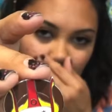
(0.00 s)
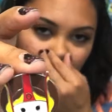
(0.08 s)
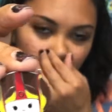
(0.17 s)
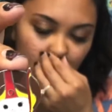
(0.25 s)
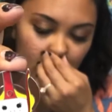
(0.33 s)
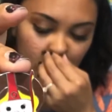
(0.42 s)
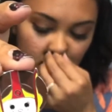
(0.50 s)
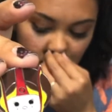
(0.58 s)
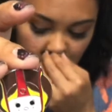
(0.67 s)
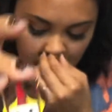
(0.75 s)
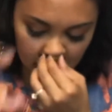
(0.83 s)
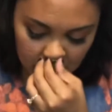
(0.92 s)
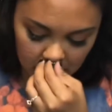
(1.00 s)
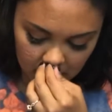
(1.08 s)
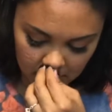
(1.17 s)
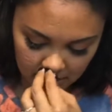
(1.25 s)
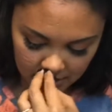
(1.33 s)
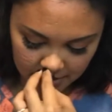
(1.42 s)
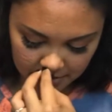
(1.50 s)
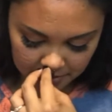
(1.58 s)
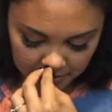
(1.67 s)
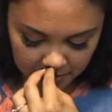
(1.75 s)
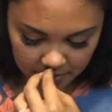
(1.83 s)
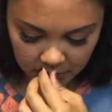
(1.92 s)
one Halloween
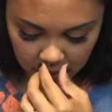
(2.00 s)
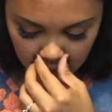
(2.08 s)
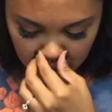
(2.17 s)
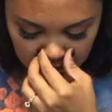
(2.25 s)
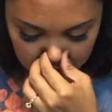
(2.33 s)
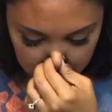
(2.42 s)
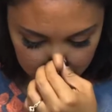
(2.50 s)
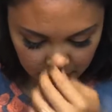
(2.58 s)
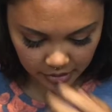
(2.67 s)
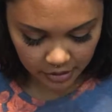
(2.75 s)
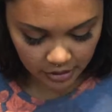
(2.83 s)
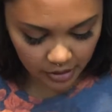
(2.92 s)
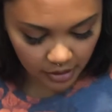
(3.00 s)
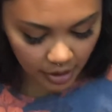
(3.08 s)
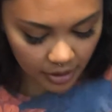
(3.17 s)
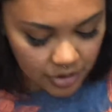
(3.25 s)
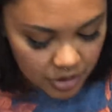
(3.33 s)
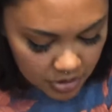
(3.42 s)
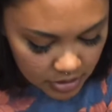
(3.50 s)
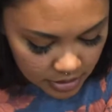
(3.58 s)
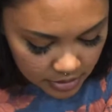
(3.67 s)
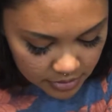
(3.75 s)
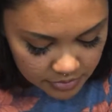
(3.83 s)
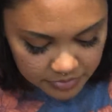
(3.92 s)
when I was younger,
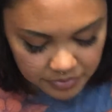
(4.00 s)
actually.